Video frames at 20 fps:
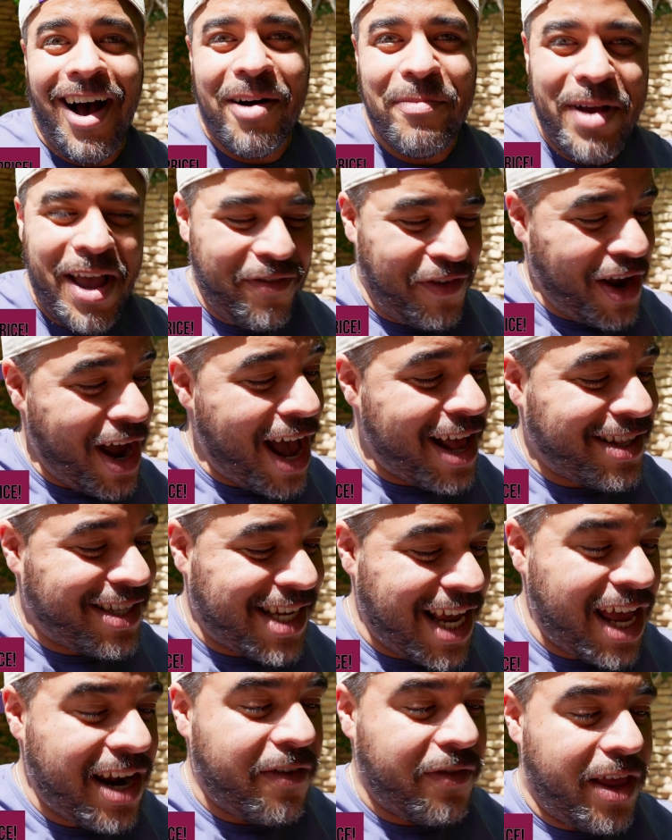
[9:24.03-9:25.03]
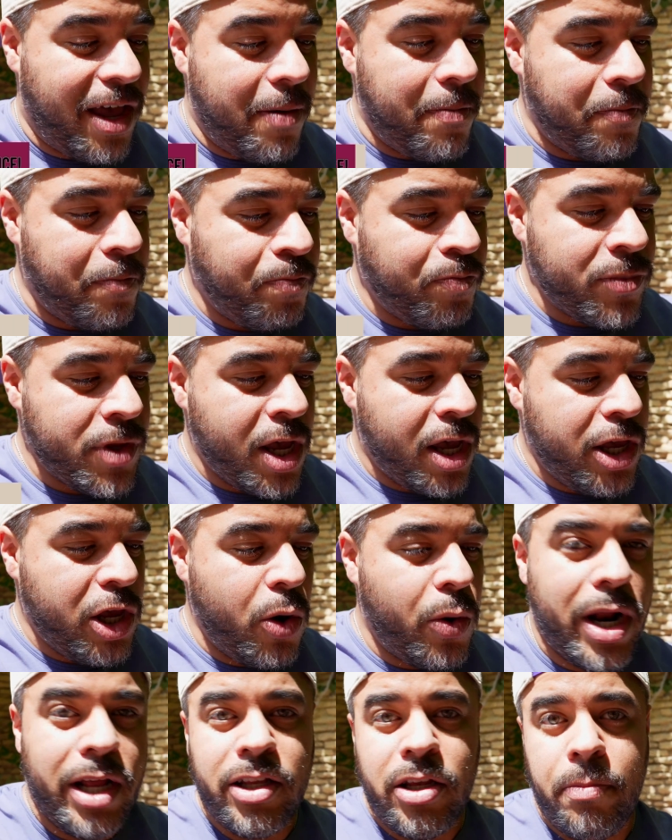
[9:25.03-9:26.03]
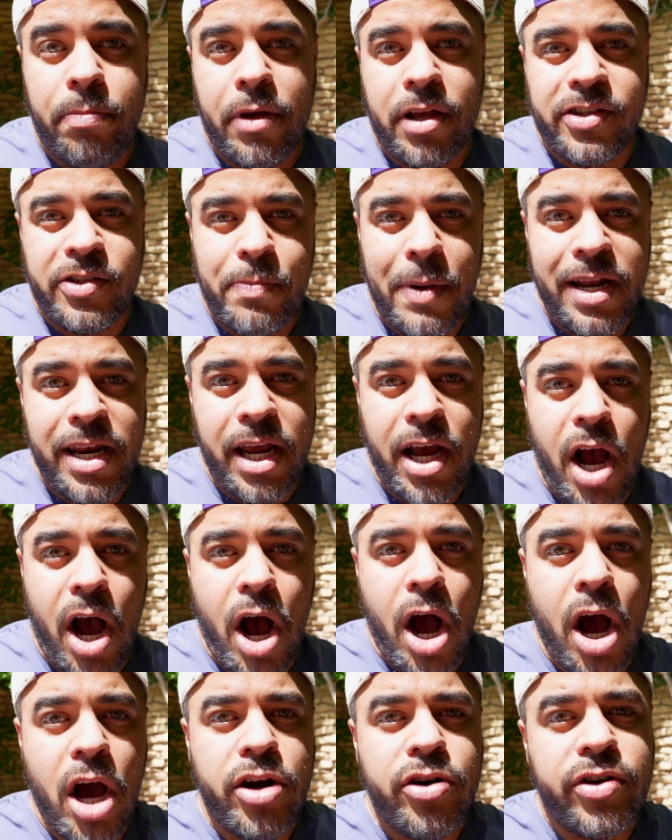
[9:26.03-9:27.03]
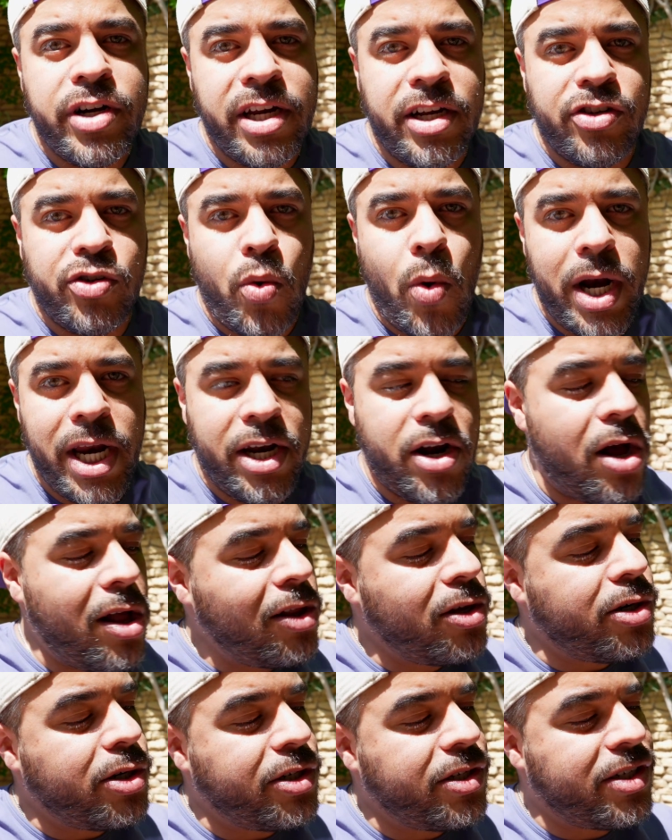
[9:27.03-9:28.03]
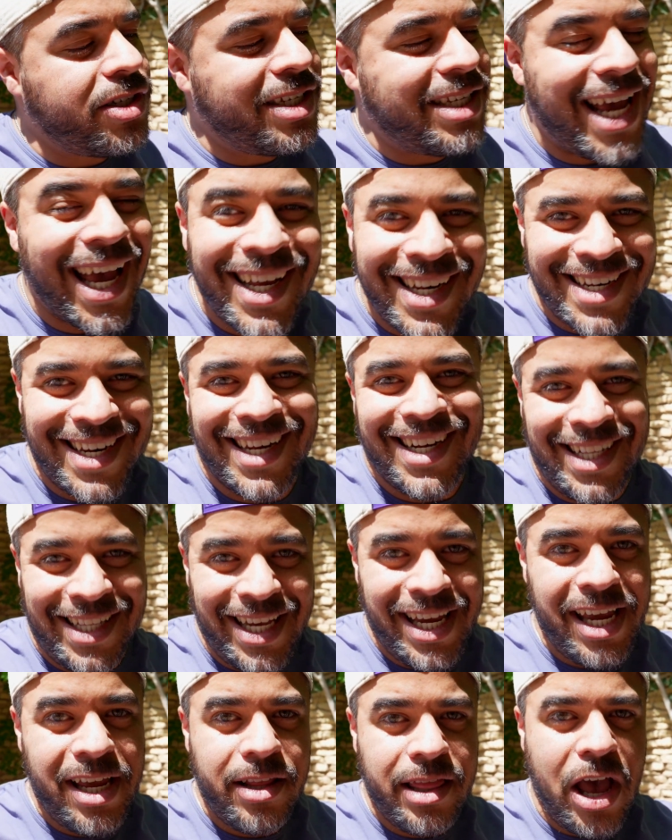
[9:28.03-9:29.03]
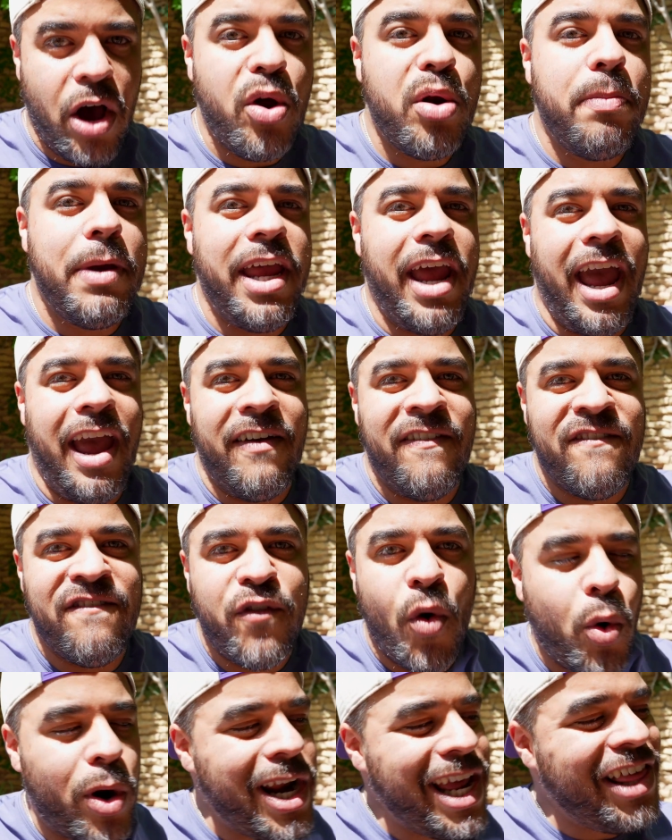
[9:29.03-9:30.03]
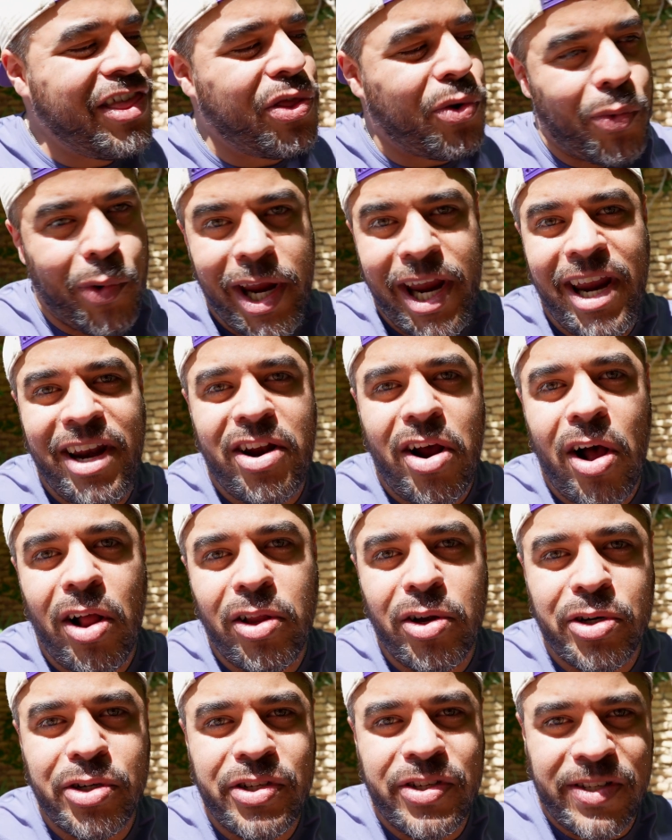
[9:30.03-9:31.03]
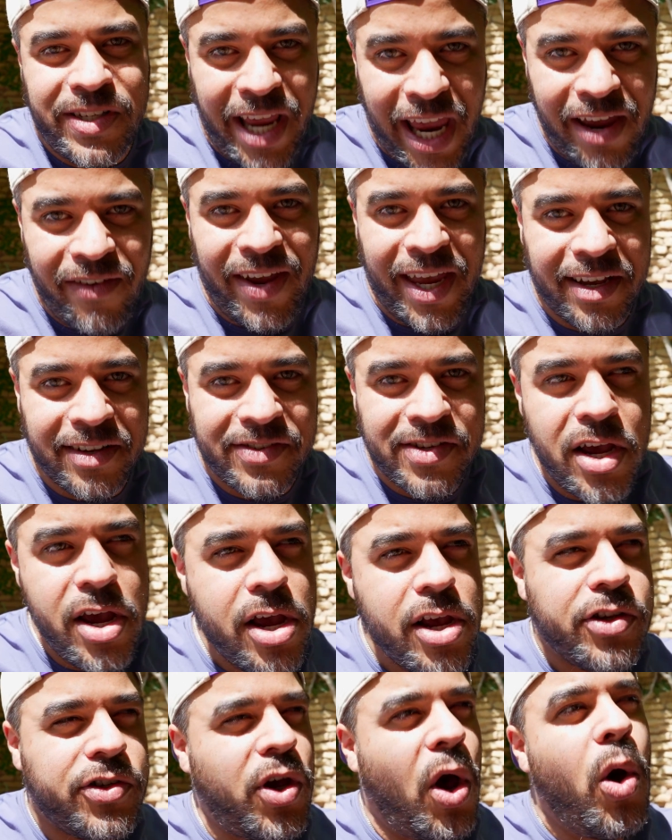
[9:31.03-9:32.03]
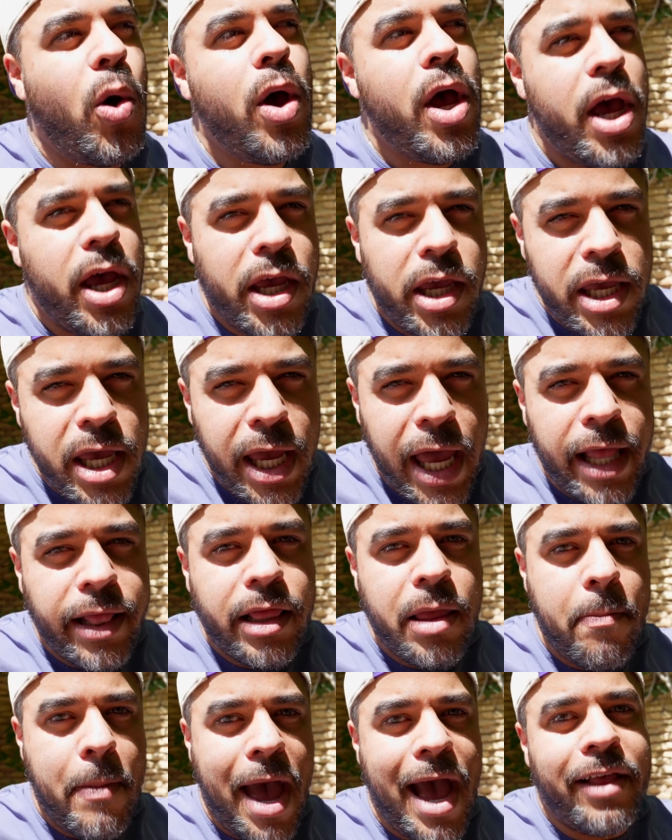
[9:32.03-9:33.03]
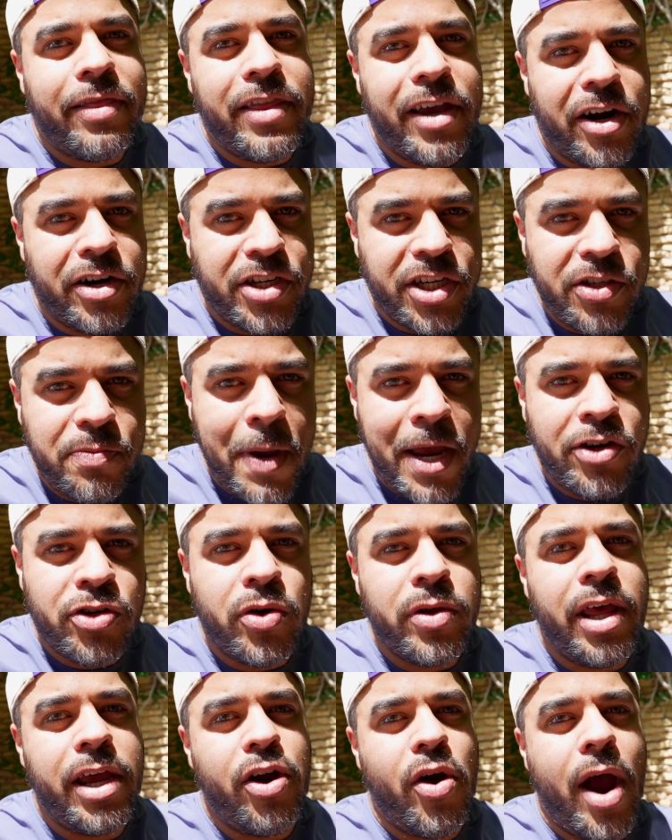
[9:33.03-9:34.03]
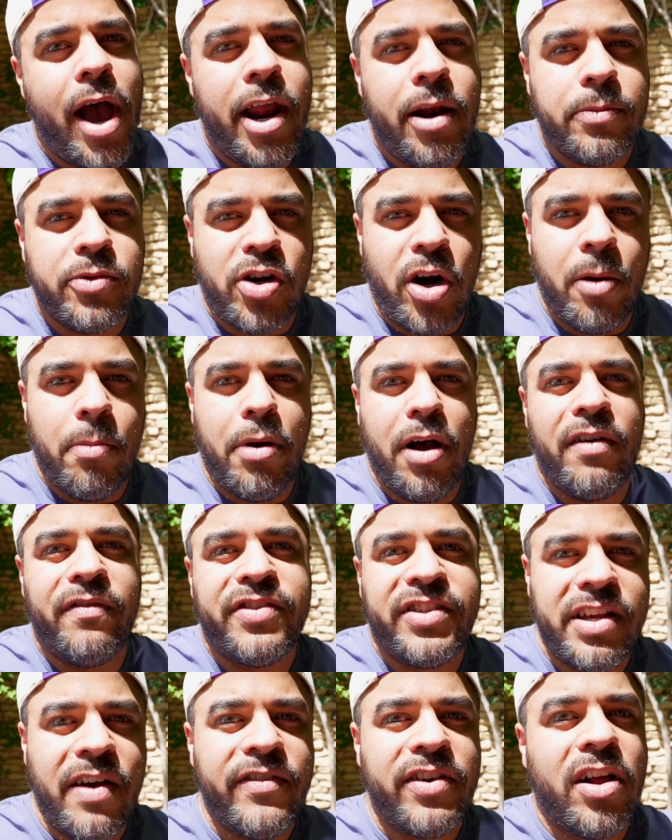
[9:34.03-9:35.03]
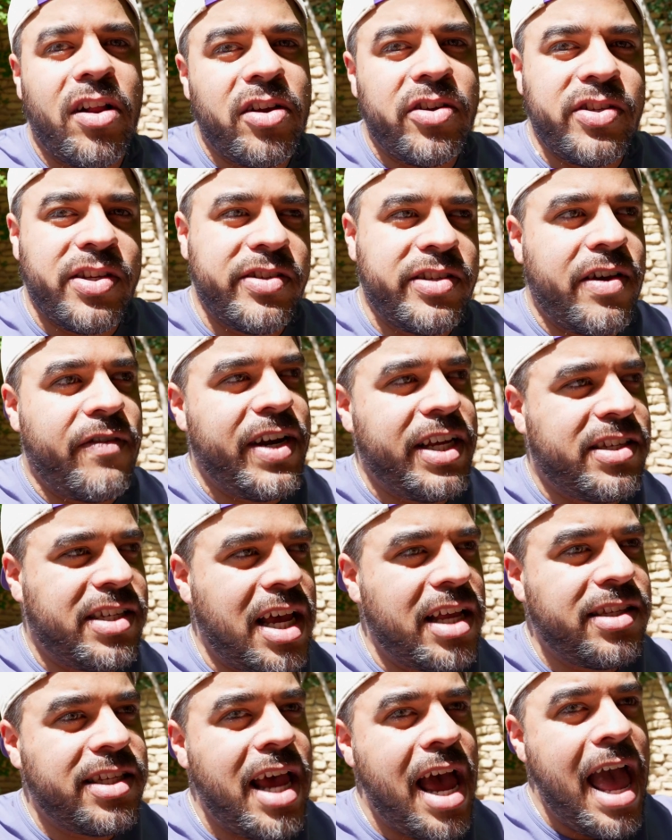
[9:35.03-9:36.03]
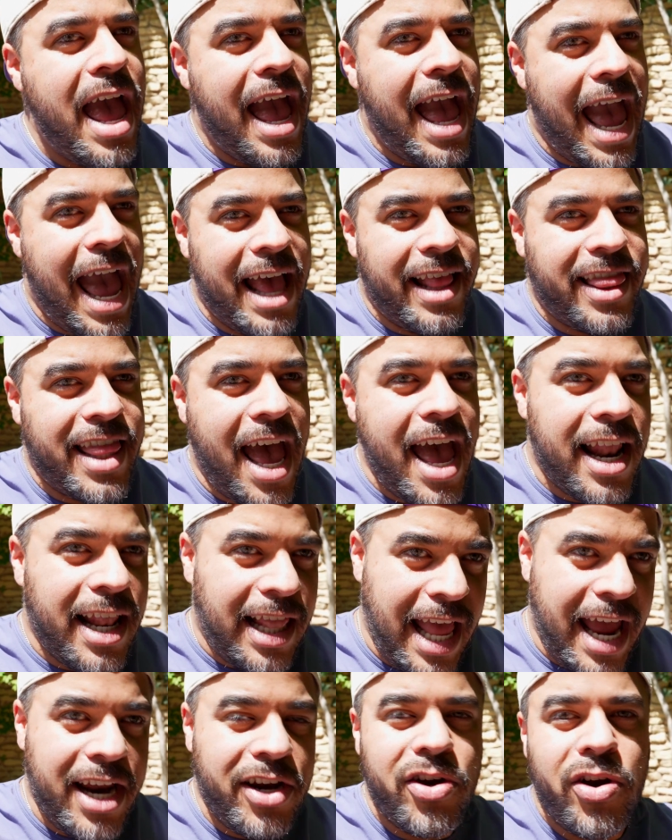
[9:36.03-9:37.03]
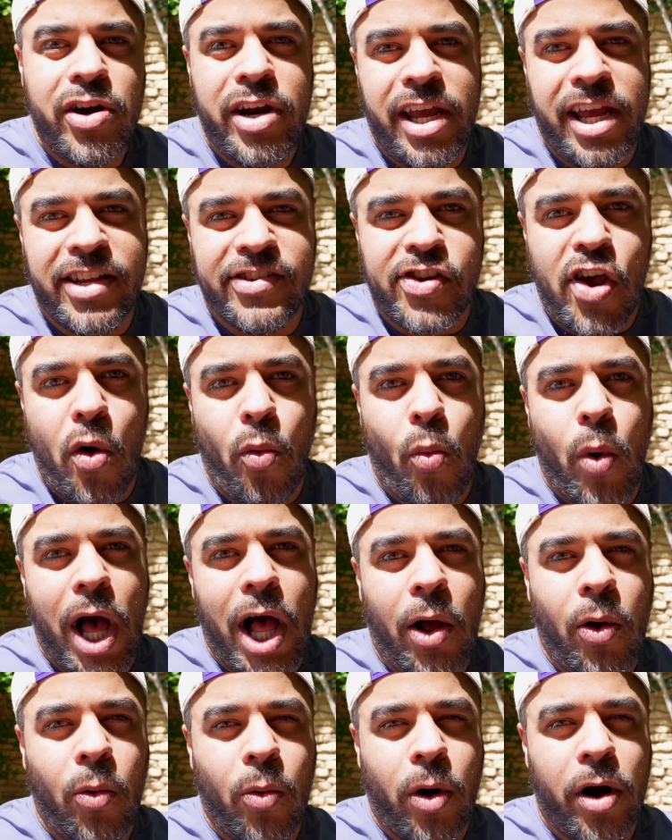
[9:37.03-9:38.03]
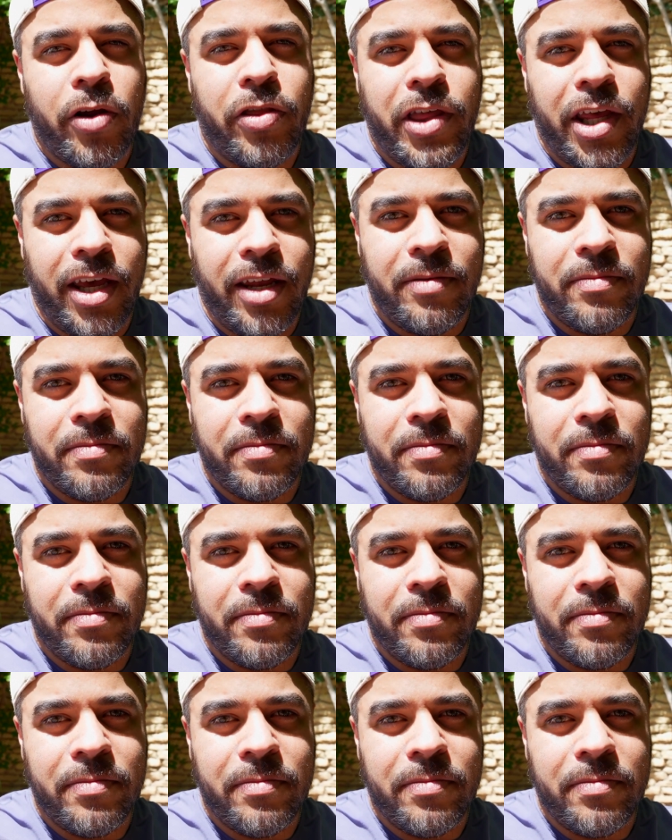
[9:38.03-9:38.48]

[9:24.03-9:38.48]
If you got 10 of them, you would end up spending $120 technically. That would be a $43 savings. So you get the math there. Just make sure that your items are above $7.70, and that lanyard is well worth it.